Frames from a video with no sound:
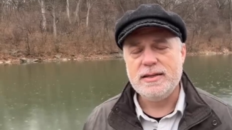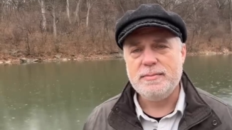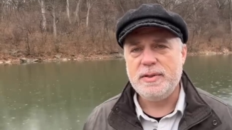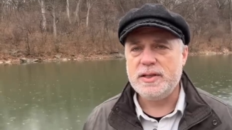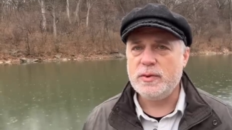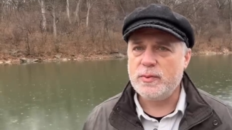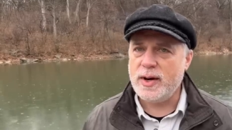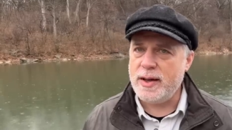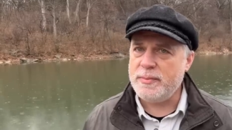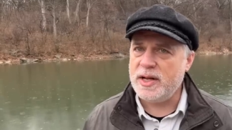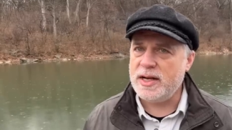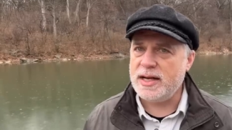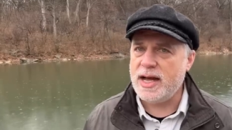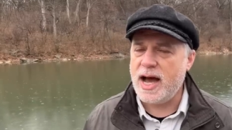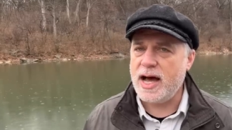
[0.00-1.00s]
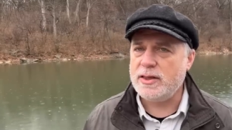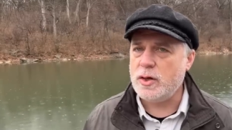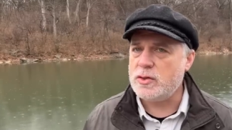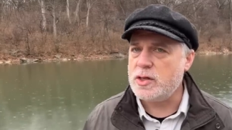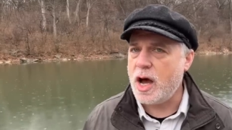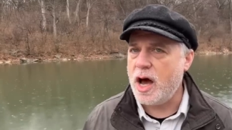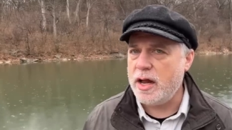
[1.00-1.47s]
But the remnant of God,
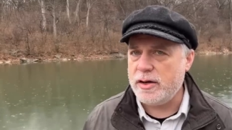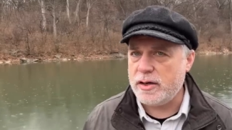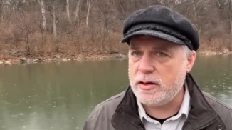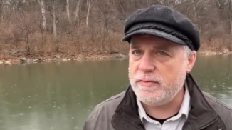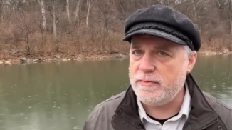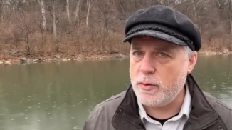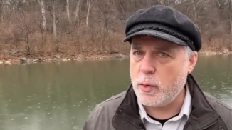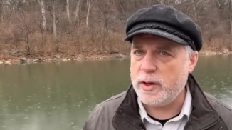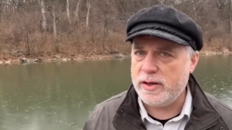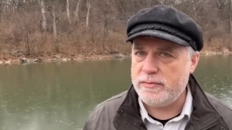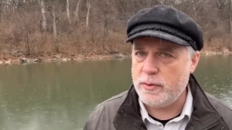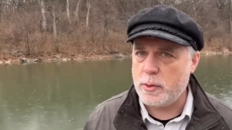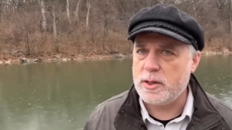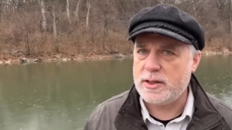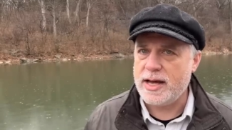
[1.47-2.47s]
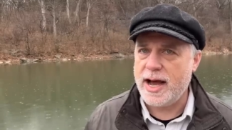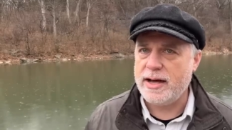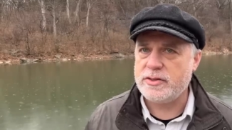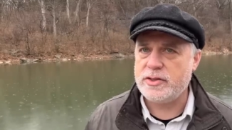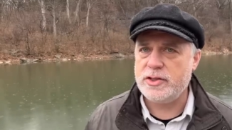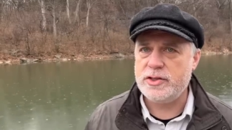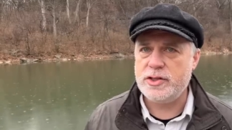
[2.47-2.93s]
those
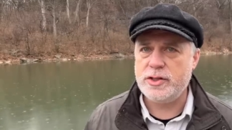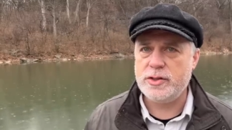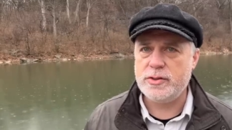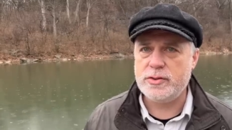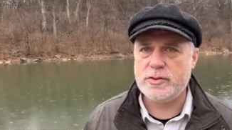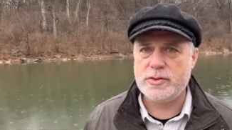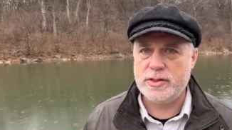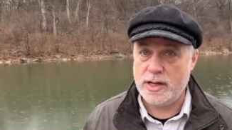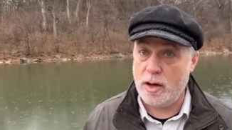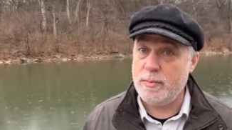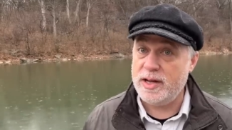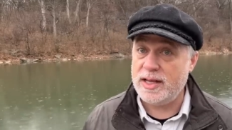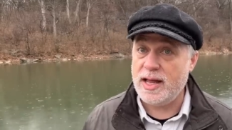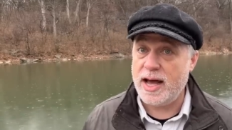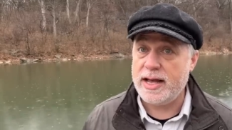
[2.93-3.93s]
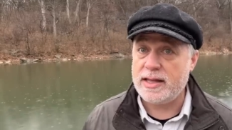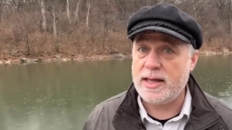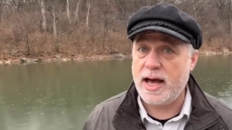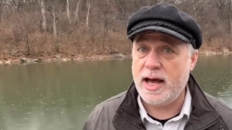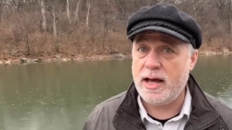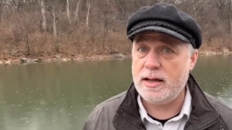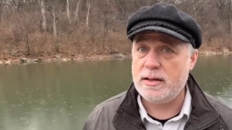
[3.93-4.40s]
144,000 Jews, they'll be like
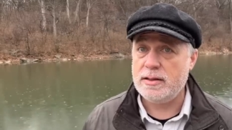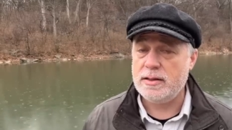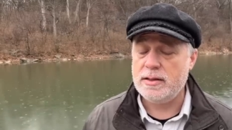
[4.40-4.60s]
that,